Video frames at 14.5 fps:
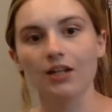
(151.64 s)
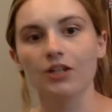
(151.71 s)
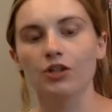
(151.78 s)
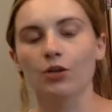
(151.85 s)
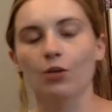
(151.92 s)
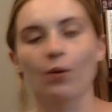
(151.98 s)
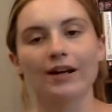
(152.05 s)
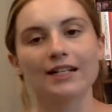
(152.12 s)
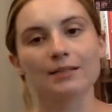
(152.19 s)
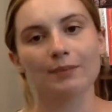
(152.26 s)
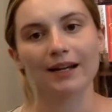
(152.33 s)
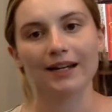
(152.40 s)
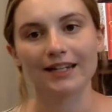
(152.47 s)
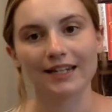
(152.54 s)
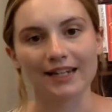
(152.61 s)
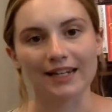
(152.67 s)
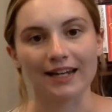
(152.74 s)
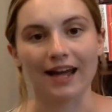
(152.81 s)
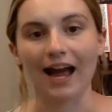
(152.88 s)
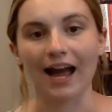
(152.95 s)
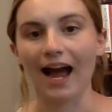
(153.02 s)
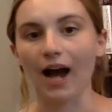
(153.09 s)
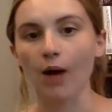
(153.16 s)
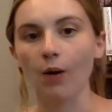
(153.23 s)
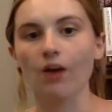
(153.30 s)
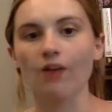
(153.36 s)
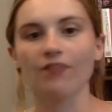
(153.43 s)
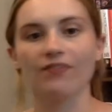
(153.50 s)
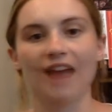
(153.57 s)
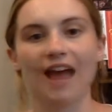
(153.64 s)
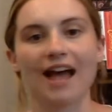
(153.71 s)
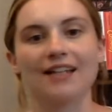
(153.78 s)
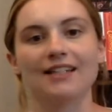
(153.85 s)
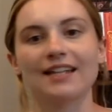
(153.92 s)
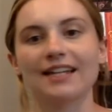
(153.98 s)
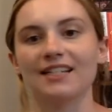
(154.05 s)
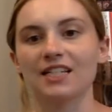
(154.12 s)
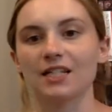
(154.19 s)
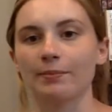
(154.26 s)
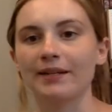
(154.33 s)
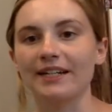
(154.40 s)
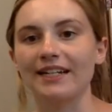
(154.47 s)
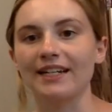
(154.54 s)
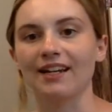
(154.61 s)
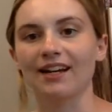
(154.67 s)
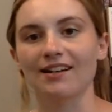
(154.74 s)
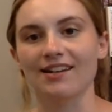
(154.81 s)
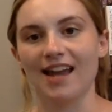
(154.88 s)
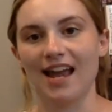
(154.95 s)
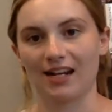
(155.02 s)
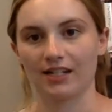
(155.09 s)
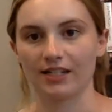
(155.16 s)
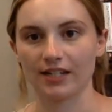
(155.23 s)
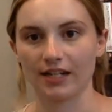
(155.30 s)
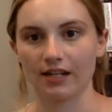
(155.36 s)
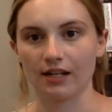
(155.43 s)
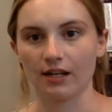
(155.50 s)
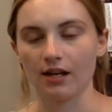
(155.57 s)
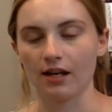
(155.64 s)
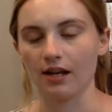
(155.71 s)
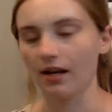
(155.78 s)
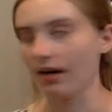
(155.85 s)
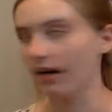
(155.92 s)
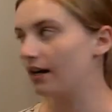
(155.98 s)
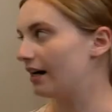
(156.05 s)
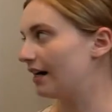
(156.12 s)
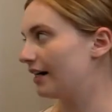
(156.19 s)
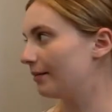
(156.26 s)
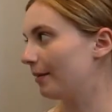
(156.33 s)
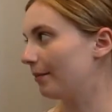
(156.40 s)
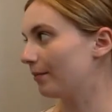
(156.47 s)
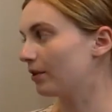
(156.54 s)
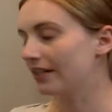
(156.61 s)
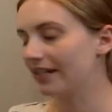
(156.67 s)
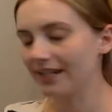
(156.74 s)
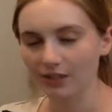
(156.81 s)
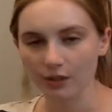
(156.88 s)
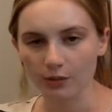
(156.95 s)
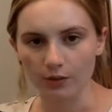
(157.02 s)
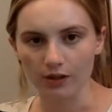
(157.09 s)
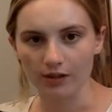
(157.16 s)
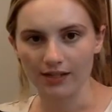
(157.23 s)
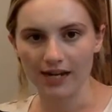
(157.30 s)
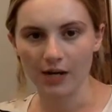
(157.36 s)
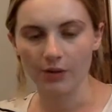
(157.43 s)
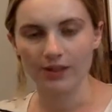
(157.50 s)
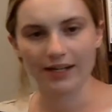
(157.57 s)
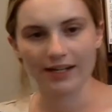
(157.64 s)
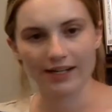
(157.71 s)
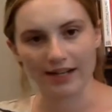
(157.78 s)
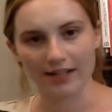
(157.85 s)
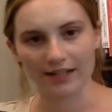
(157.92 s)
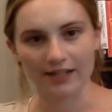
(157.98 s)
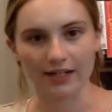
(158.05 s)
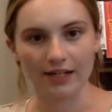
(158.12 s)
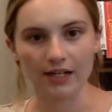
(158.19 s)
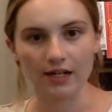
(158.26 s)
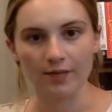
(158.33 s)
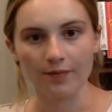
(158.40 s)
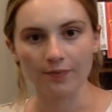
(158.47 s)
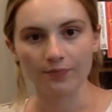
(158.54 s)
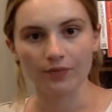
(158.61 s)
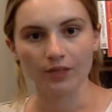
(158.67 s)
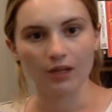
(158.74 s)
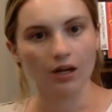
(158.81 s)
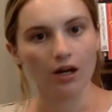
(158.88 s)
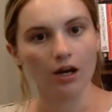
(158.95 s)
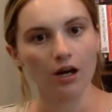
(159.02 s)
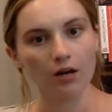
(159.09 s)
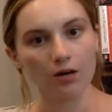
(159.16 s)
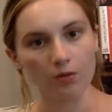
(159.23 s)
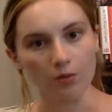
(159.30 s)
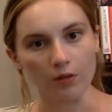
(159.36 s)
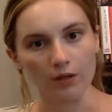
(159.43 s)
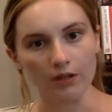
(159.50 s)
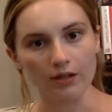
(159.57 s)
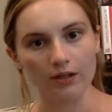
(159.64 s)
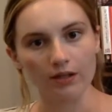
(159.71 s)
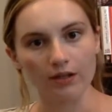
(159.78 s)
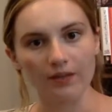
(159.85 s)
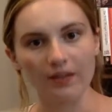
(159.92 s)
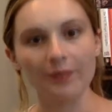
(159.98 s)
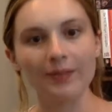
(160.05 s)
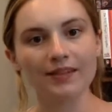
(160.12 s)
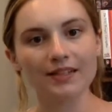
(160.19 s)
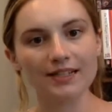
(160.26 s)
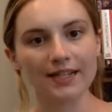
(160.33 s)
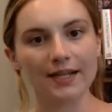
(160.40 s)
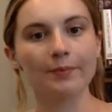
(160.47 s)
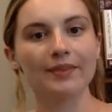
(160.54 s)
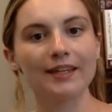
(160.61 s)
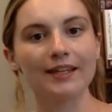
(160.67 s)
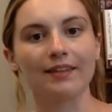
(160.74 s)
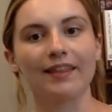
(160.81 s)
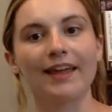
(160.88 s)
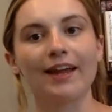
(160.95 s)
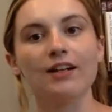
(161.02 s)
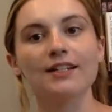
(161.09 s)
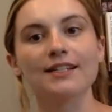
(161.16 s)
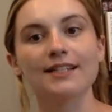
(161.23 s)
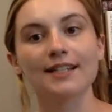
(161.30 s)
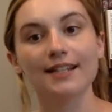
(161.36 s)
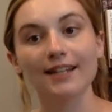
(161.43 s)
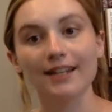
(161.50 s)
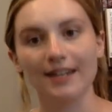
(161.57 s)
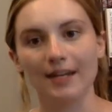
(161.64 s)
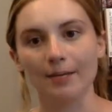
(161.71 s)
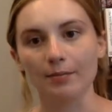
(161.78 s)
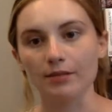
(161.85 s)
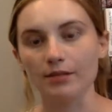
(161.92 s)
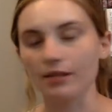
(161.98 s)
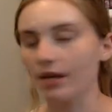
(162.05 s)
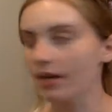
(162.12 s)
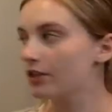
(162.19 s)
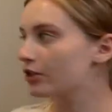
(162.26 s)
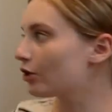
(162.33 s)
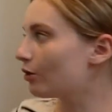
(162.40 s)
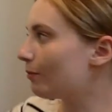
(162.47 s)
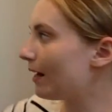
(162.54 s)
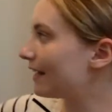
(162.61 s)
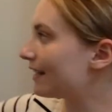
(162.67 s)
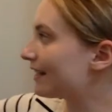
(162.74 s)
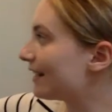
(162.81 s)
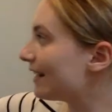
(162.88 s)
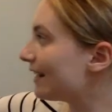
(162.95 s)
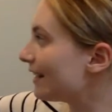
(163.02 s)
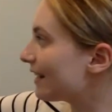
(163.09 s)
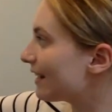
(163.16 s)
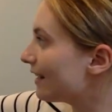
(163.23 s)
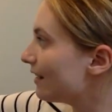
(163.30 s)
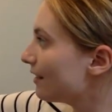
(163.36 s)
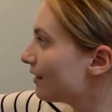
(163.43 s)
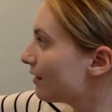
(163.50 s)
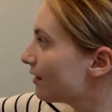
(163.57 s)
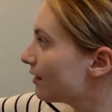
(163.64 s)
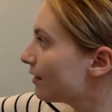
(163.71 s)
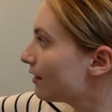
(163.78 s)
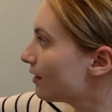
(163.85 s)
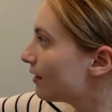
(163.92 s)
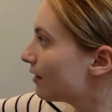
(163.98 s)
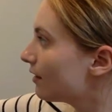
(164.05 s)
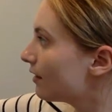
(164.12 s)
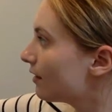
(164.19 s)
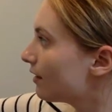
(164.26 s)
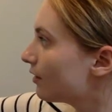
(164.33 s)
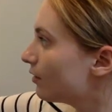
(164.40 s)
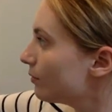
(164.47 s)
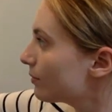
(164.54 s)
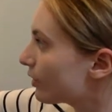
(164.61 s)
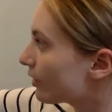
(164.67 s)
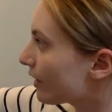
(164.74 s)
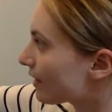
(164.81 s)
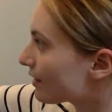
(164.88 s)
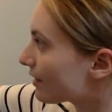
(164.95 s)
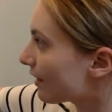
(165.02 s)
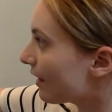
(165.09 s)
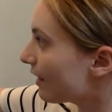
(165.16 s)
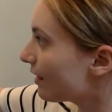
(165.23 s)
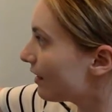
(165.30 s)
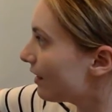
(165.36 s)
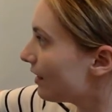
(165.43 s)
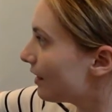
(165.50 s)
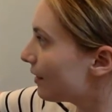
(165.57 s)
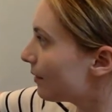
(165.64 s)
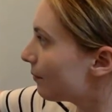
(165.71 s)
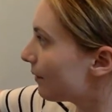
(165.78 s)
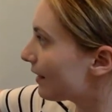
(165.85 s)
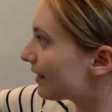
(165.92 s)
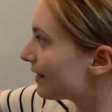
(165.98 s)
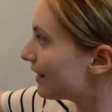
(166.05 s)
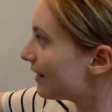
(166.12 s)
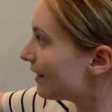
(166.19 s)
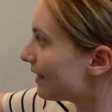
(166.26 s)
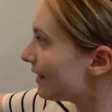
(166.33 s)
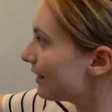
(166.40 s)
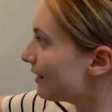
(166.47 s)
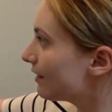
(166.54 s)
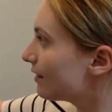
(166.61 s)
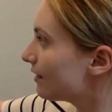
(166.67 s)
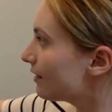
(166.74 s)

So what is my key? How are fast and speedy connected? I'm looking at the words. How are they connected? Oh, they mean the same thing. They are synonyms. So my key, oops, you can't see that. My key